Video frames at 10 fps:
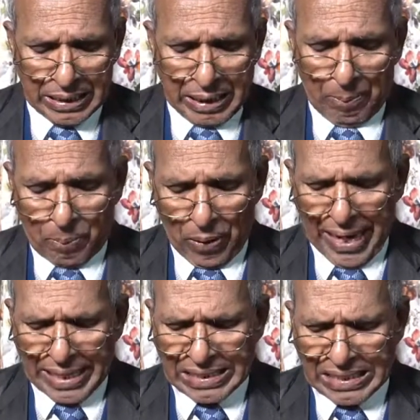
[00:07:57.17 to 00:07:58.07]
the
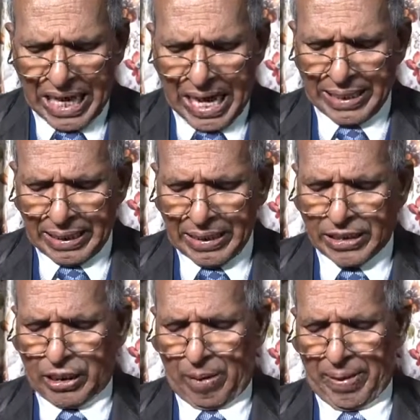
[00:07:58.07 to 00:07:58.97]
place and
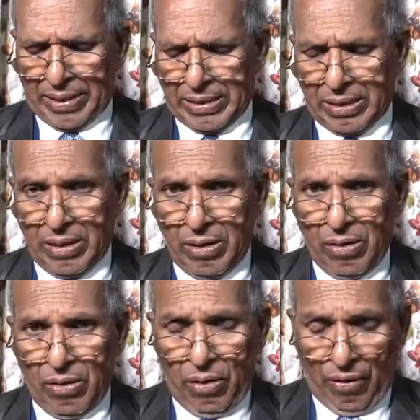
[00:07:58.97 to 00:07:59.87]
instrument
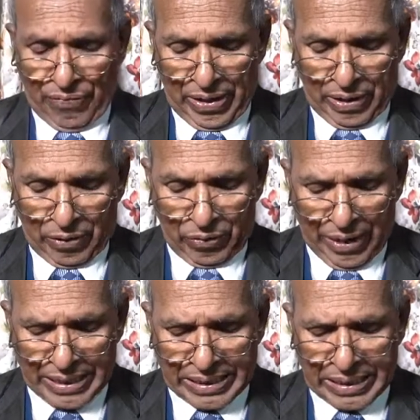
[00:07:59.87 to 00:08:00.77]
of the
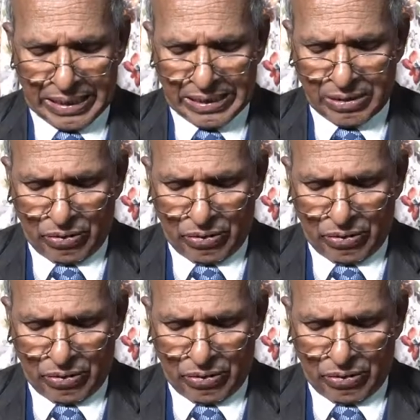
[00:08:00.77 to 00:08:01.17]
greatest